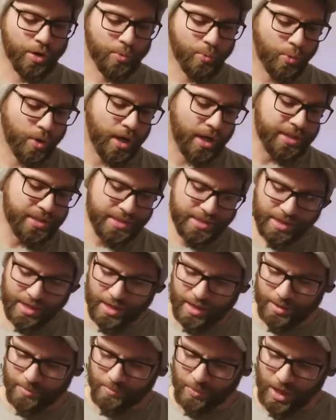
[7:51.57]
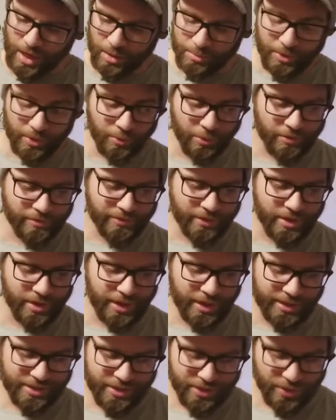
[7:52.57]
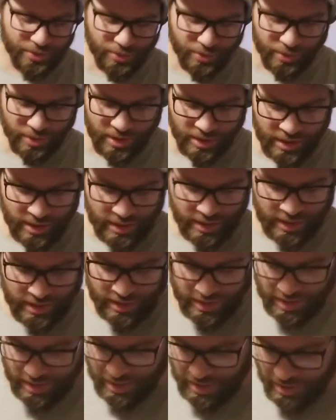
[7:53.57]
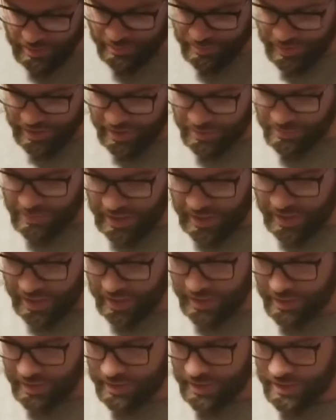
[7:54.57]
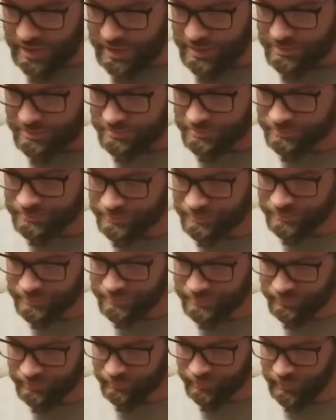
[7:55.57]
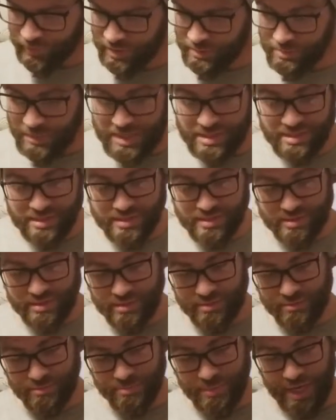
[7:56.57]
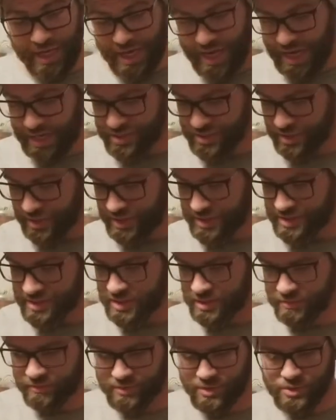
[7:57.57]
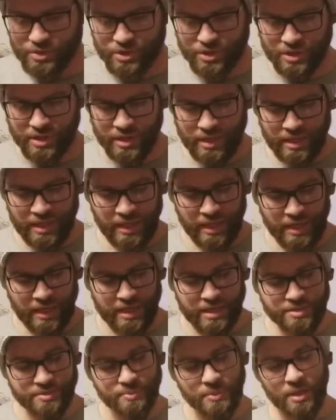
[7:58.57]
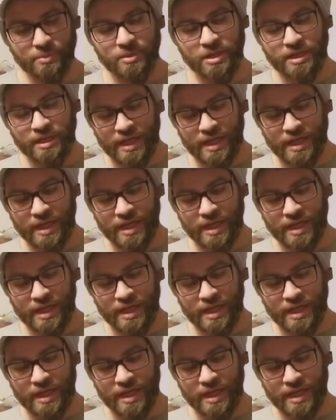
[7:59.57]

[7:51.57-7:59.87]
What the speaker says: what I'll be referring to in my my hatchlings in the future as maybe an